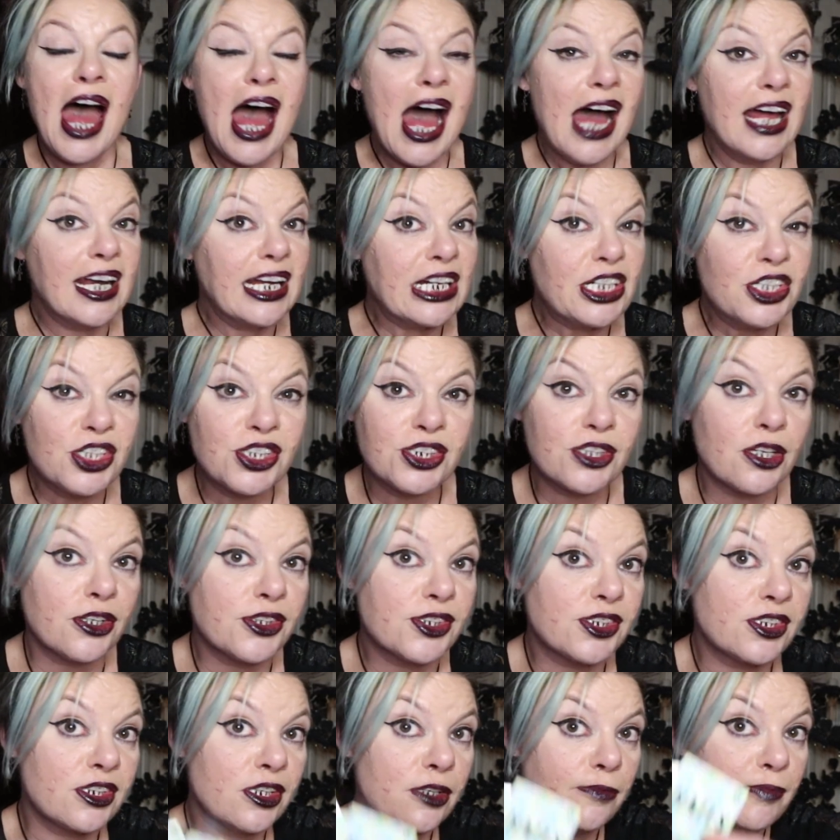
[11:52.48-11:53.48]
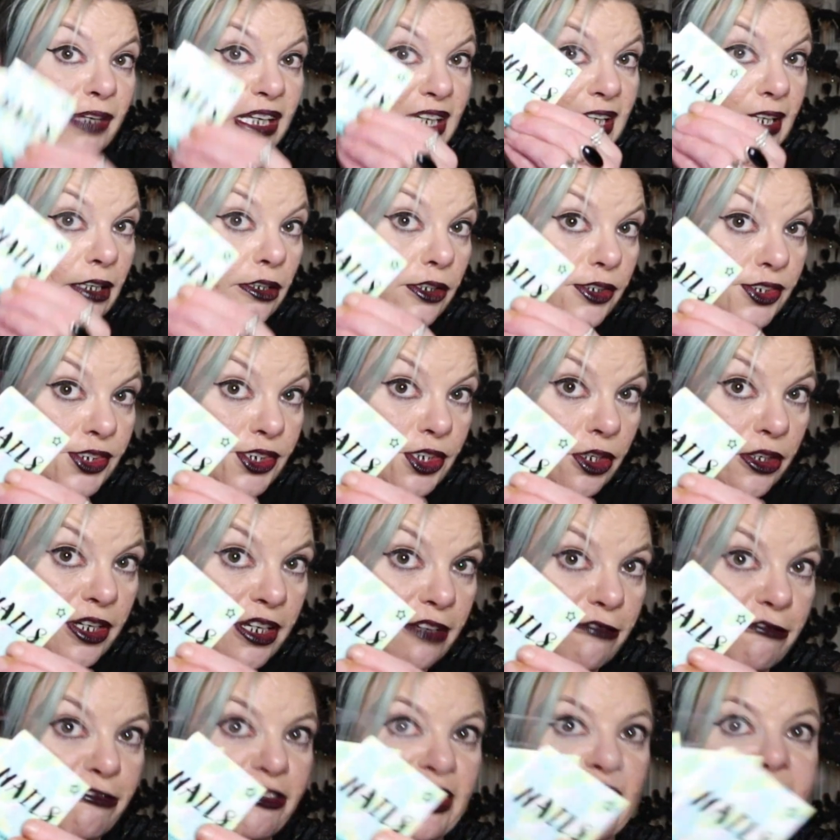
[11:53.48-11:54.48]
And I just got some little
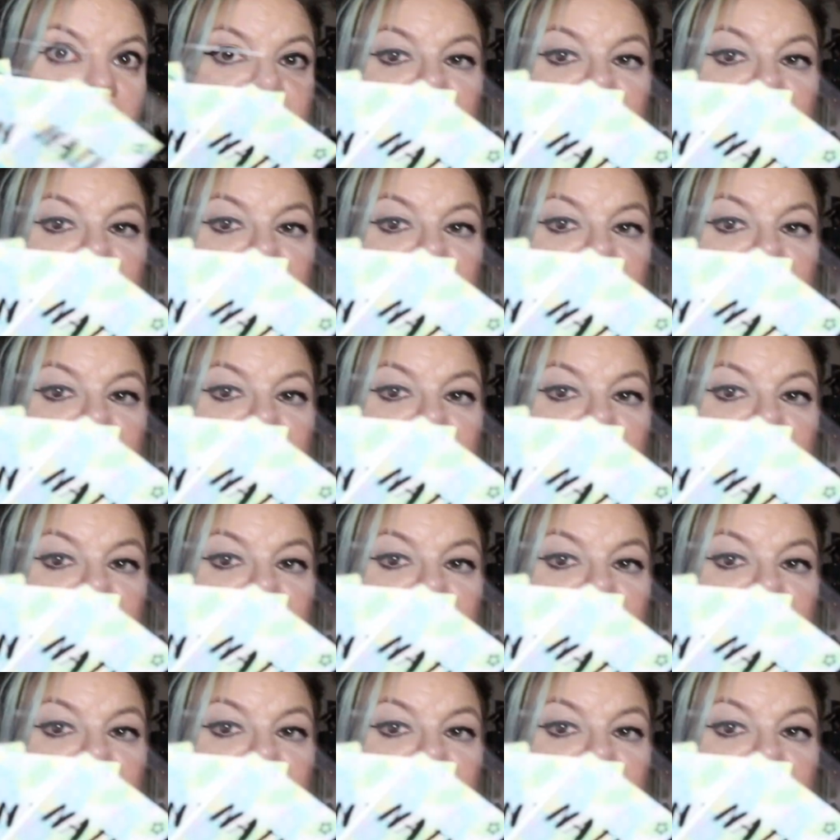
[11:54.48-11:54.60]
stocking filler